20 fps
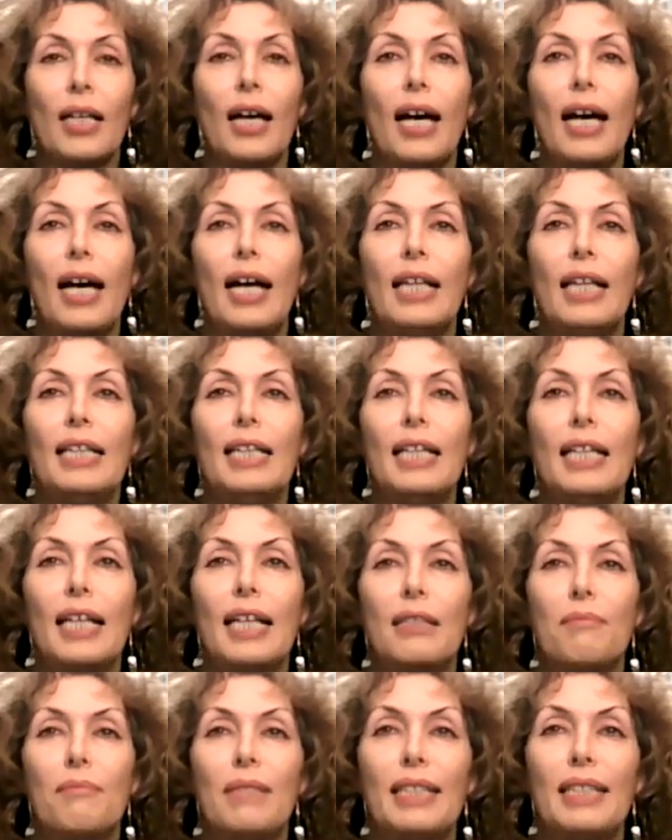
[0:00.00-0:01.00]
And
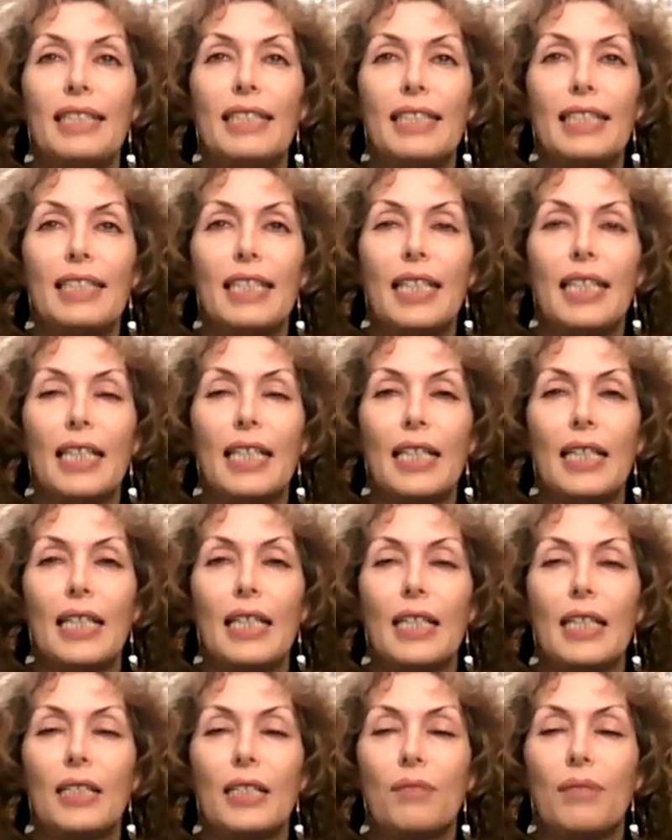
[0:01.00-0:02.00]
let me see,
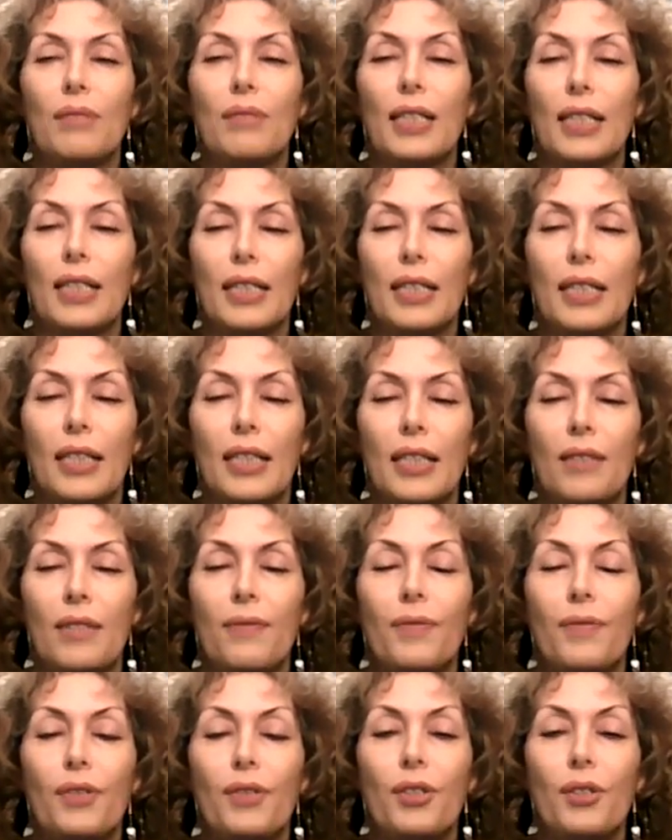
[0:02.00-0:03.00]
as we click in
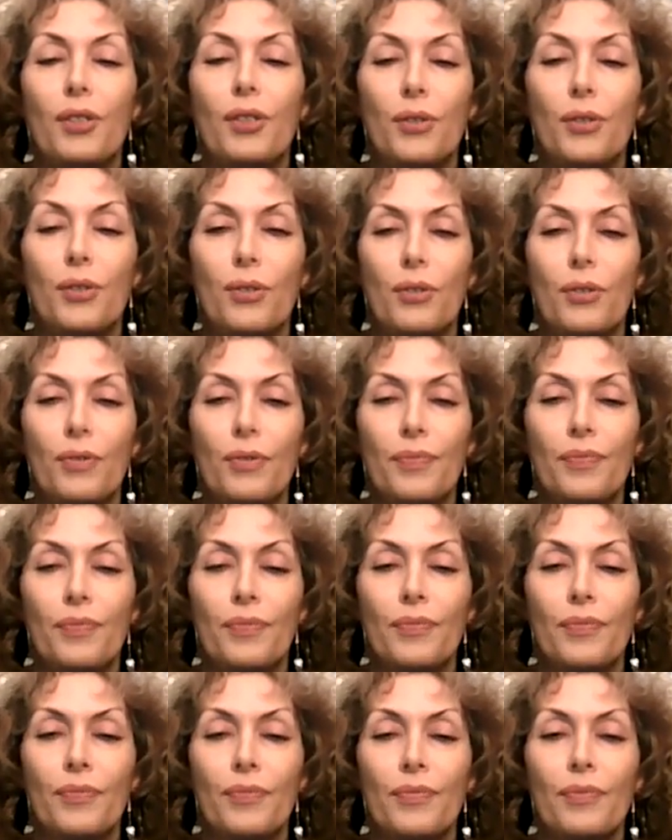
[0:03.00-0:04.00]
for you
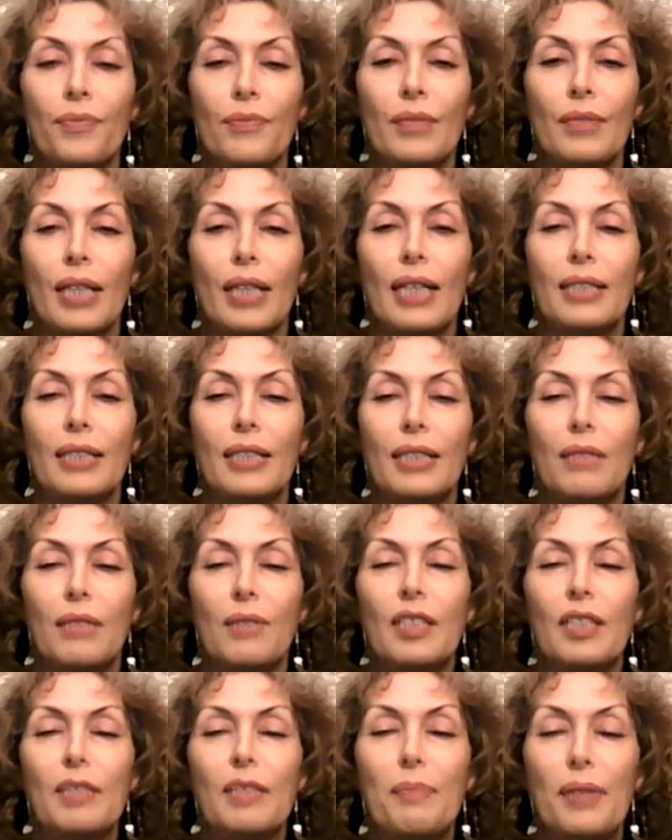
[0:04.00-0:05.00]
and see
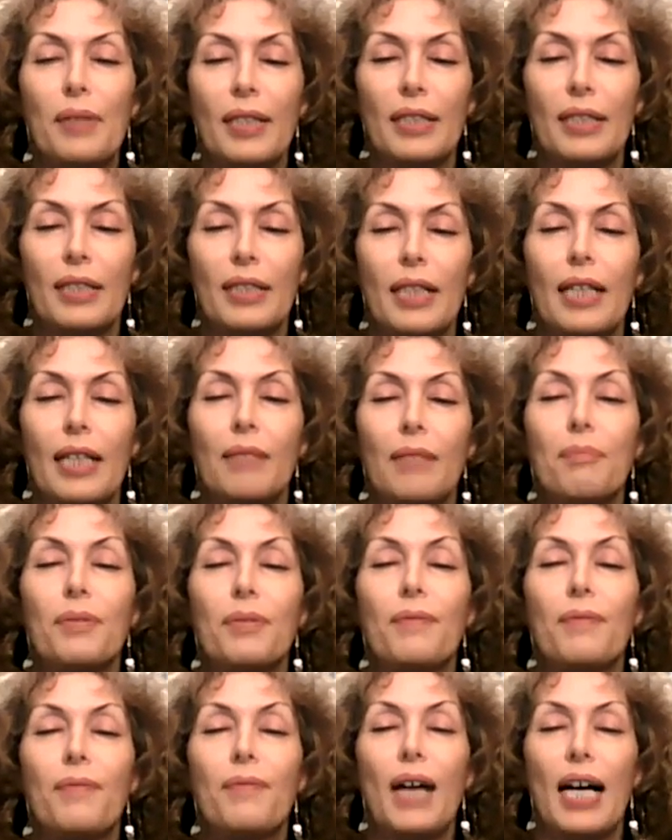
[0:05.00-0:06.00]
what Spirit can
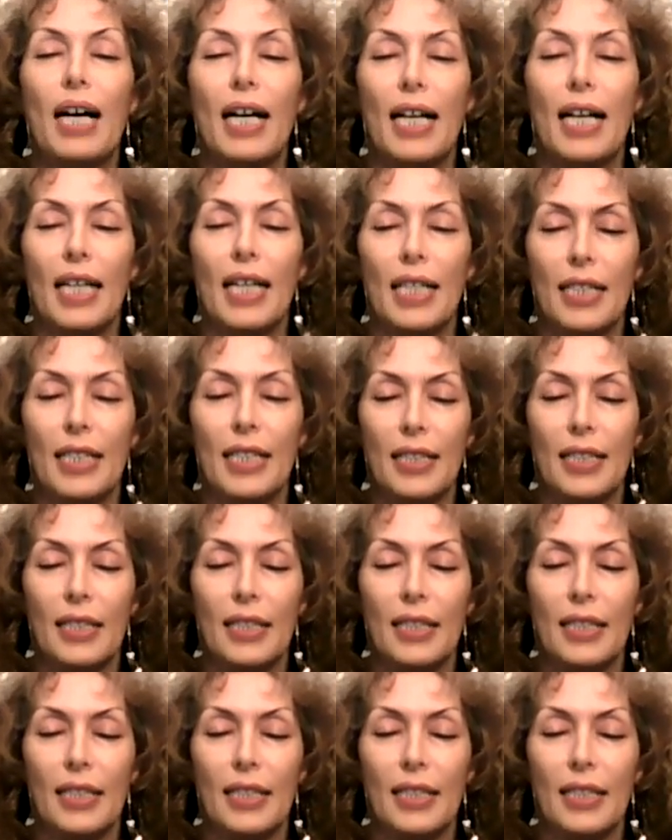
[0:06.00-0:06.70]
provide.